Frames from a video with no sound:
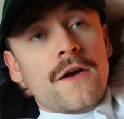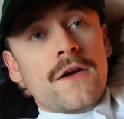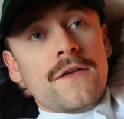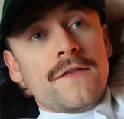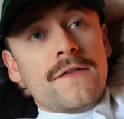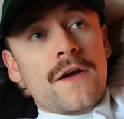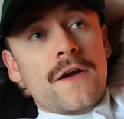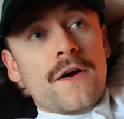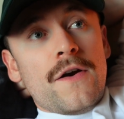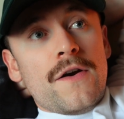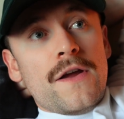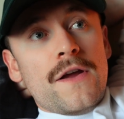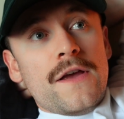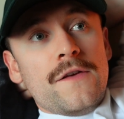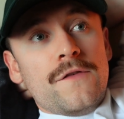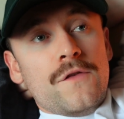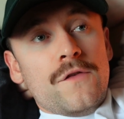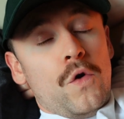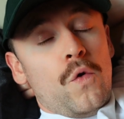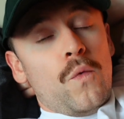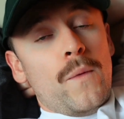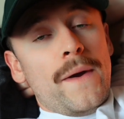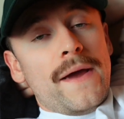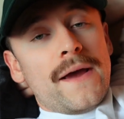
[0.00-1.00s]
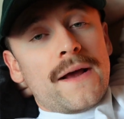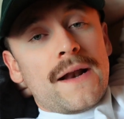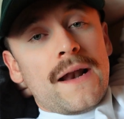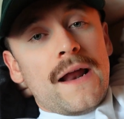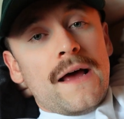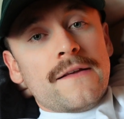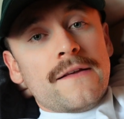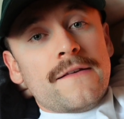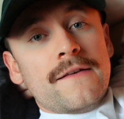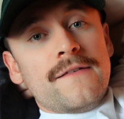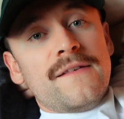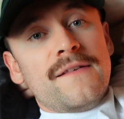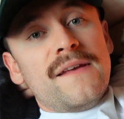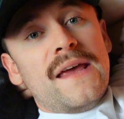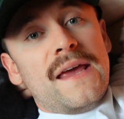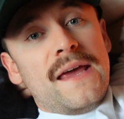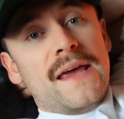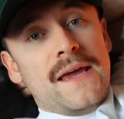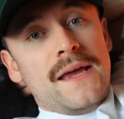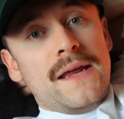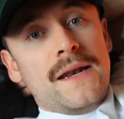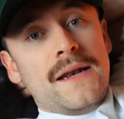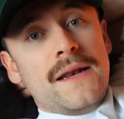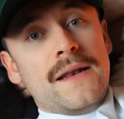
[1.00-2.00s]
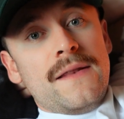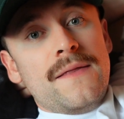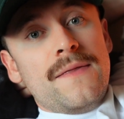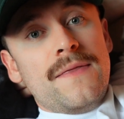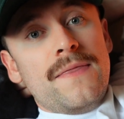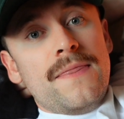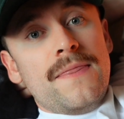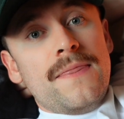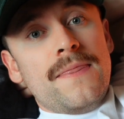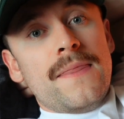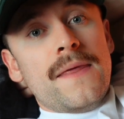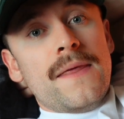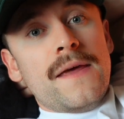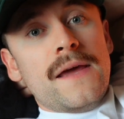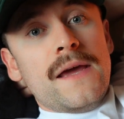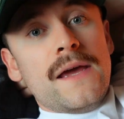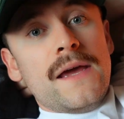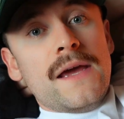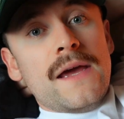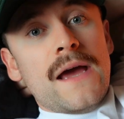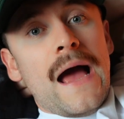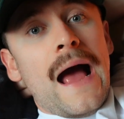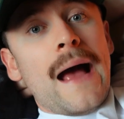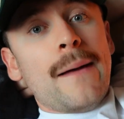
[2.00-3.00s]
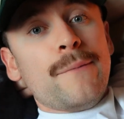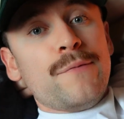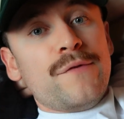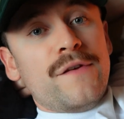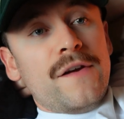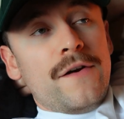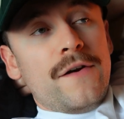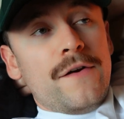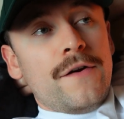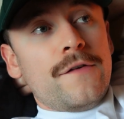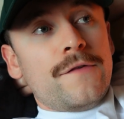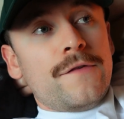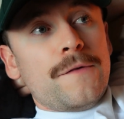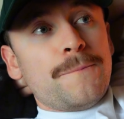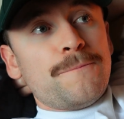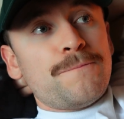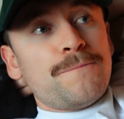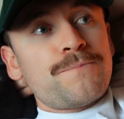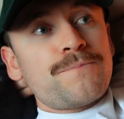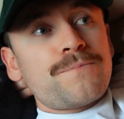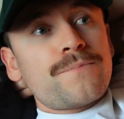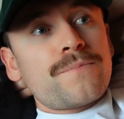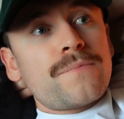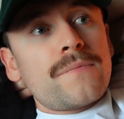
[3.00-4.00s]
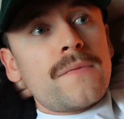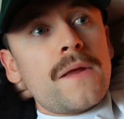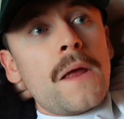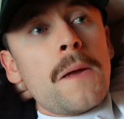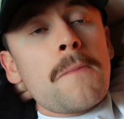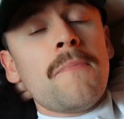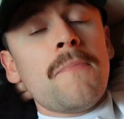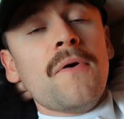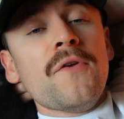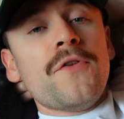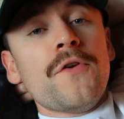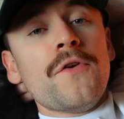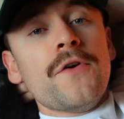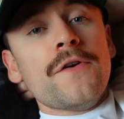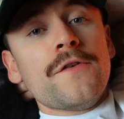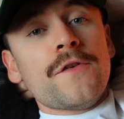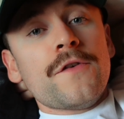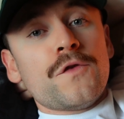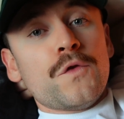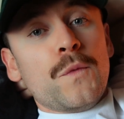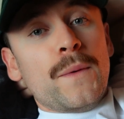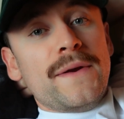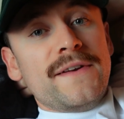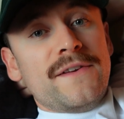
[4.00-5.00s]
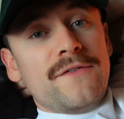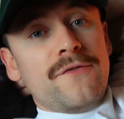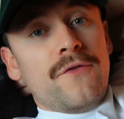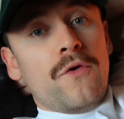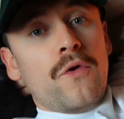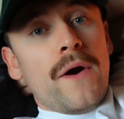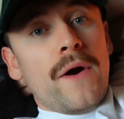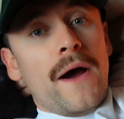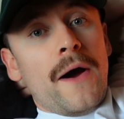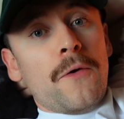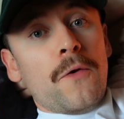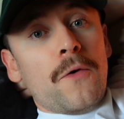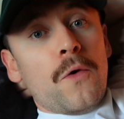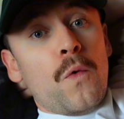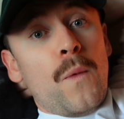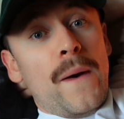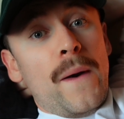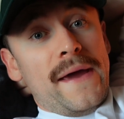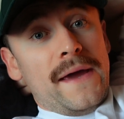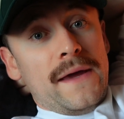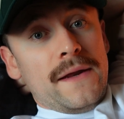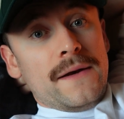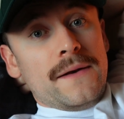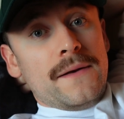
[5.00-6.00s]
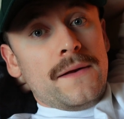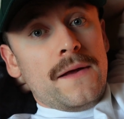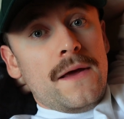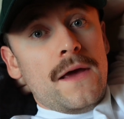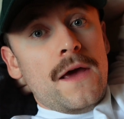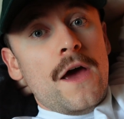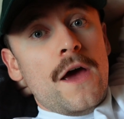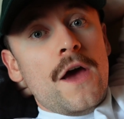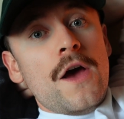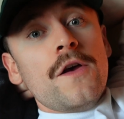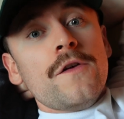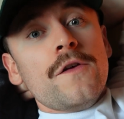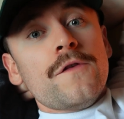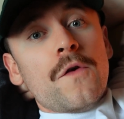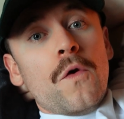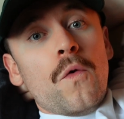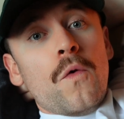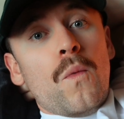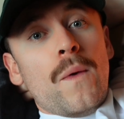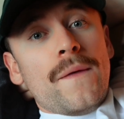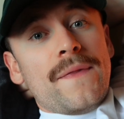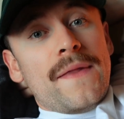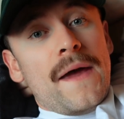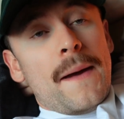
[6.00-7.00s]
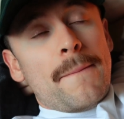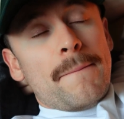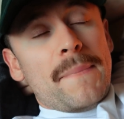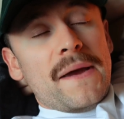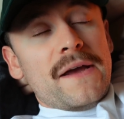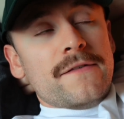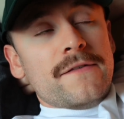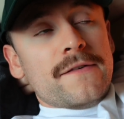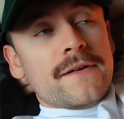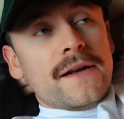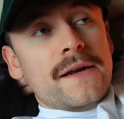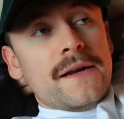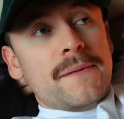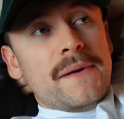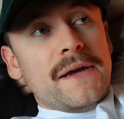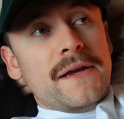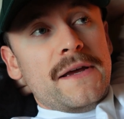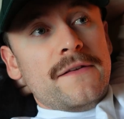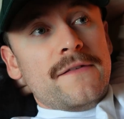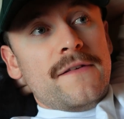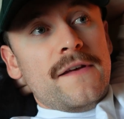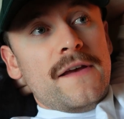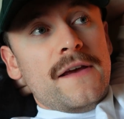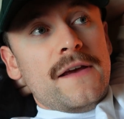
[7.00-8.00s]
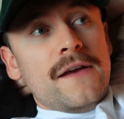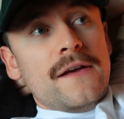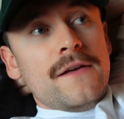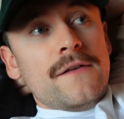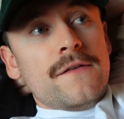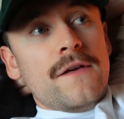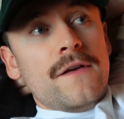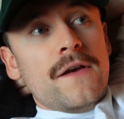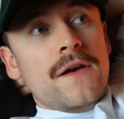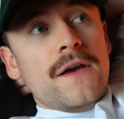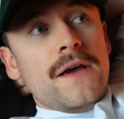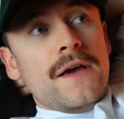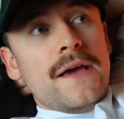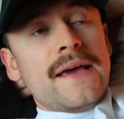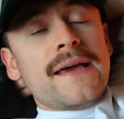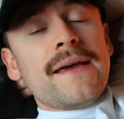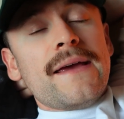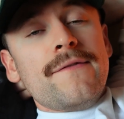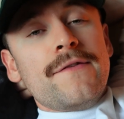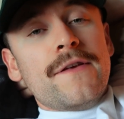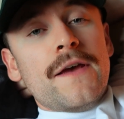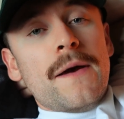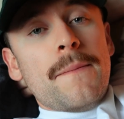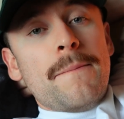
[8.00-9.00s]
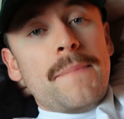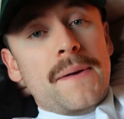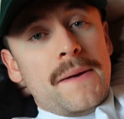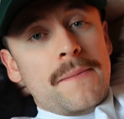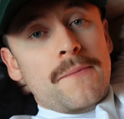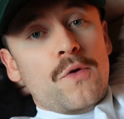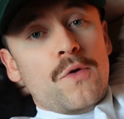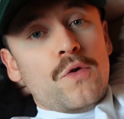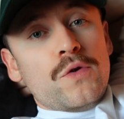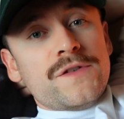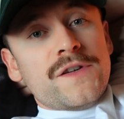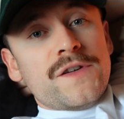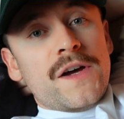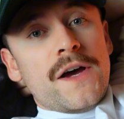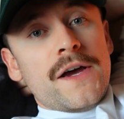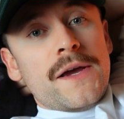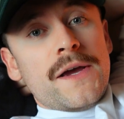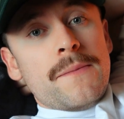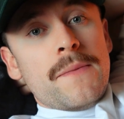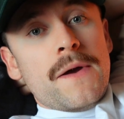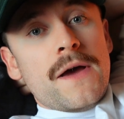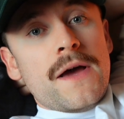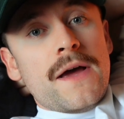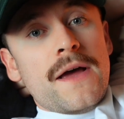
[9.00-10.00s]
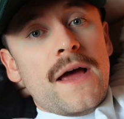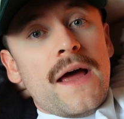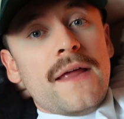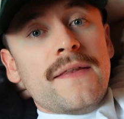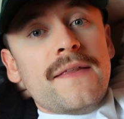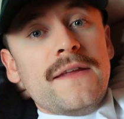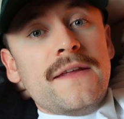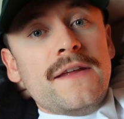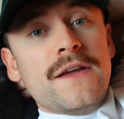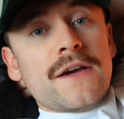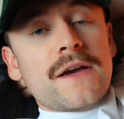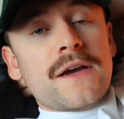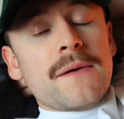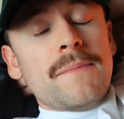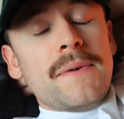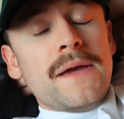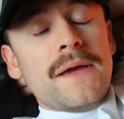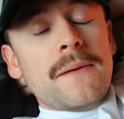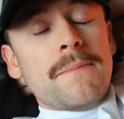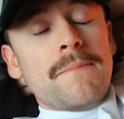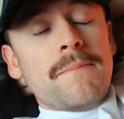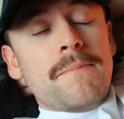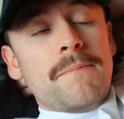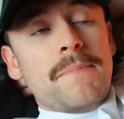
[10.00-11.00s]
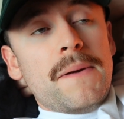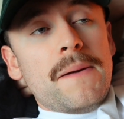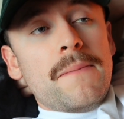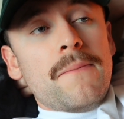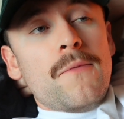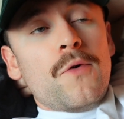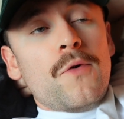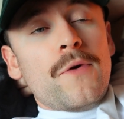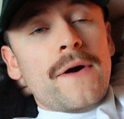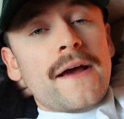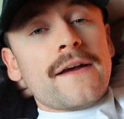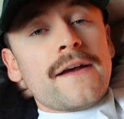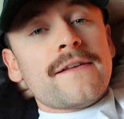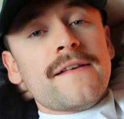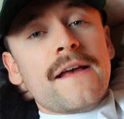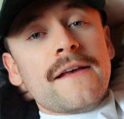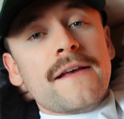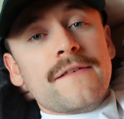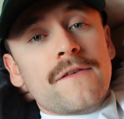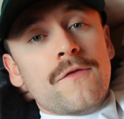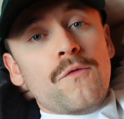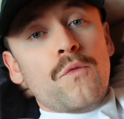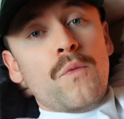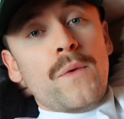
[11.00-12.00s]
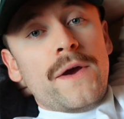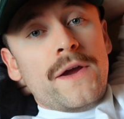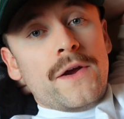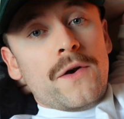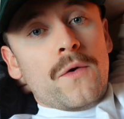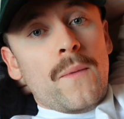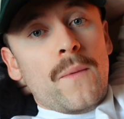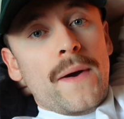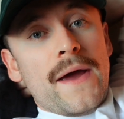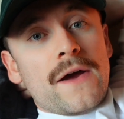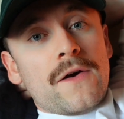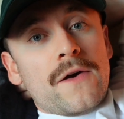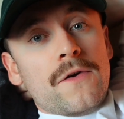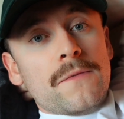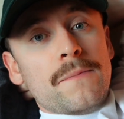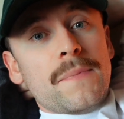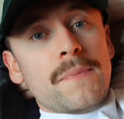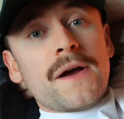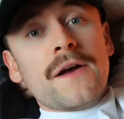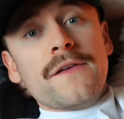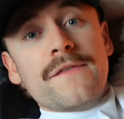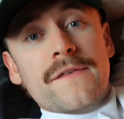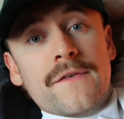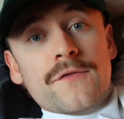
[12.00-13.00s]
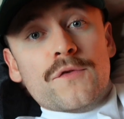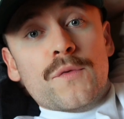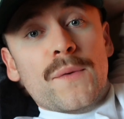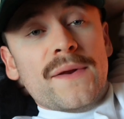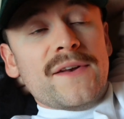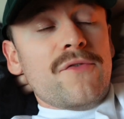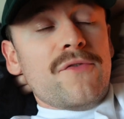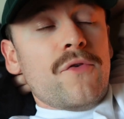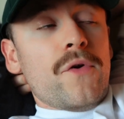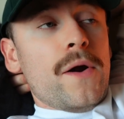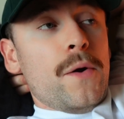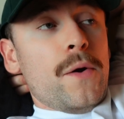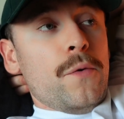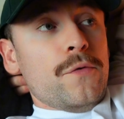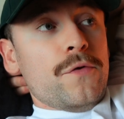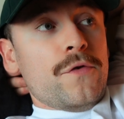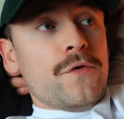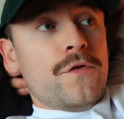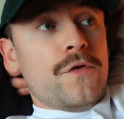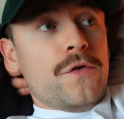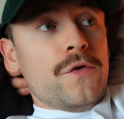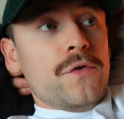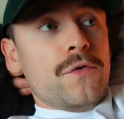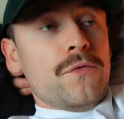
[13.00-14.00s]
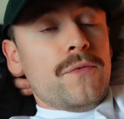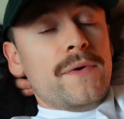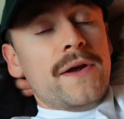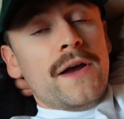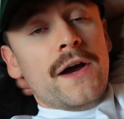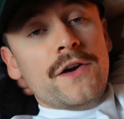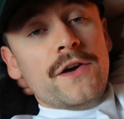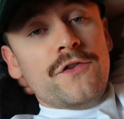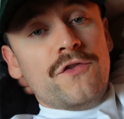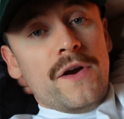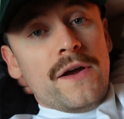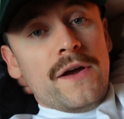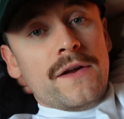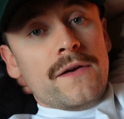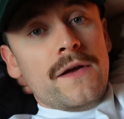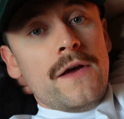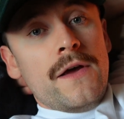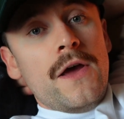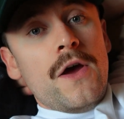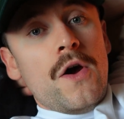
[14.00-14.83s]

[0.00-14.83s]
There is no weight classes in the ab series, but there is a 24-hour weigh-in. So what that basically means is it gives you a bit more time, and you can be a bit more excessive with your weight cut because you have 24 hours to rehydrate.